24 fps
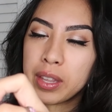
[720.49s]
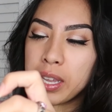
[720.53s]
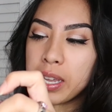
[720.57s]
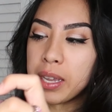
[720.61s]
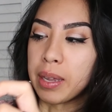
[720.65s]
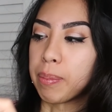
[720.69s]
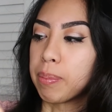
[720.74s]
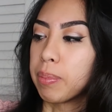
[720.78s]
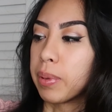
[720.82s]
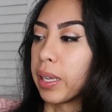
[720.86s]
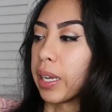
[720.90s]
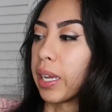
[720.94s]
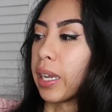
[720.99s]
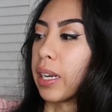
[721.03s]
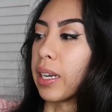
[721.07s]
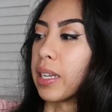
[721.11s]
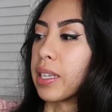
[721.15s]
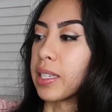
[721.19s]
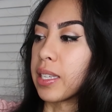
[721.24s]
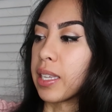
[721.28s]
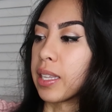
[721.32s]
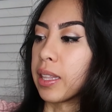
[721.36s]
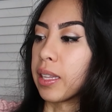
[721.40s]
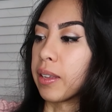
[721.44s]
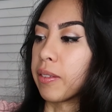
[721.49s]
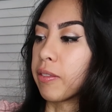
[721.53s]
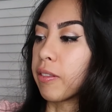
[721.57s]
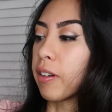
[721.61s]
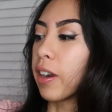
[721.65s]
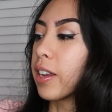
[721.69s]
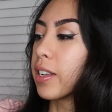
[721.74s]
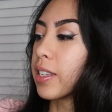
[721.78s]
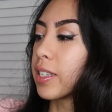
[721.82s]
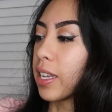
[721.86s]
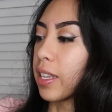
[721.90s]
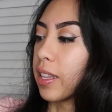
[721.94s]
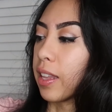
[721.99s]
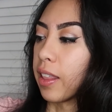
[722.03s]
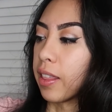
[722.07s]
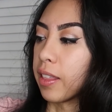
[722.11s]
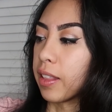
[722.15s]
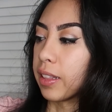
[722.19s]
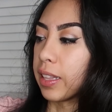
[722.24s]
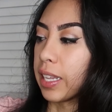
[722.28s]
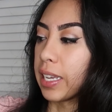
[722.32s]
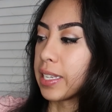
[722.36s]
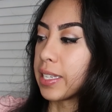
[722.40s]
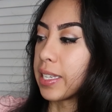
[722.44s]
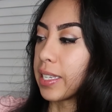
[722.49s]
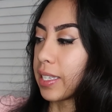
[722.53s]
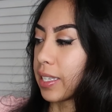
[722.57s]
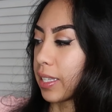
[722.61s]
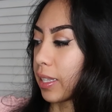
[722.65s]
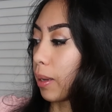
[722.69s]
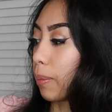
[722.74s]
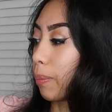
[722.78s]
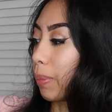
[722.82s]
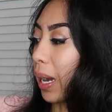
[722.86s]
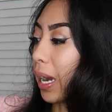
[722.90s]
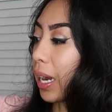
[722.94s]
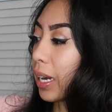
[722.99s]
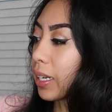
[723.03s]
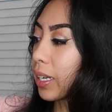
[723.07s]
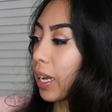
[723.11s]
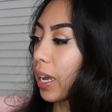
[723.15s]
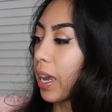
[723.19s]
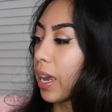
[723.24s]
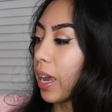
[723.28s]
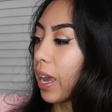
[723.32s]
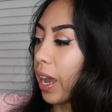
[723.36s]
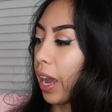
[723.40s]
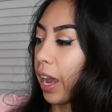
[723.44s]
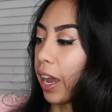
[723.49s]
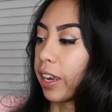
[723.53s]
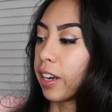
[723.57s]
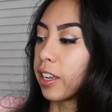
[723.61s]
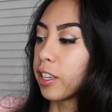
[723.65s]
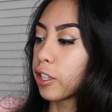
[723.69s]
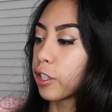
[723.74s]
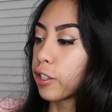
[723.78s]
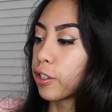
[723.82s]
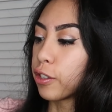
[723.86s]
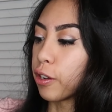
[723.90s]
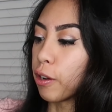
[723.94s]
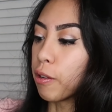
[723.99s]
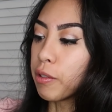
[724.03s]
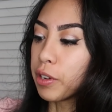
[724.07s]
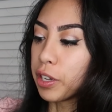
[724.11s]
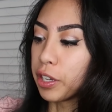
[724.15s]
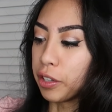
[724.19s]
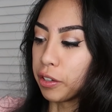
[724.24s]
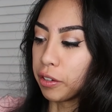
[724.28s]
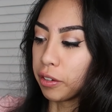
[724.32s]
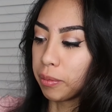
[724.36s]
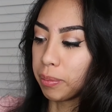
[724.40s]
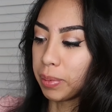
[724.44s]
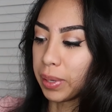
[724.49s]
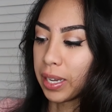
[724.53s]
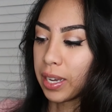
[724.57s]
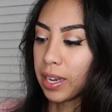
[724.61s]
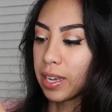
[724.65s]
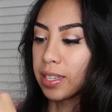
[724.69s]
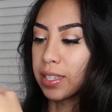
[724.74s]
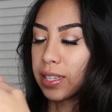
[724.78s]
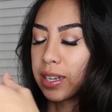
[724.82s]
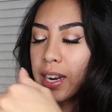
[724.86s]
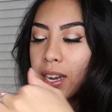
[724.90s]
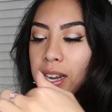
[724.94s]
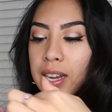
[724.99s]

the plain is in the front and then the lace is in the back, and it's so cute because it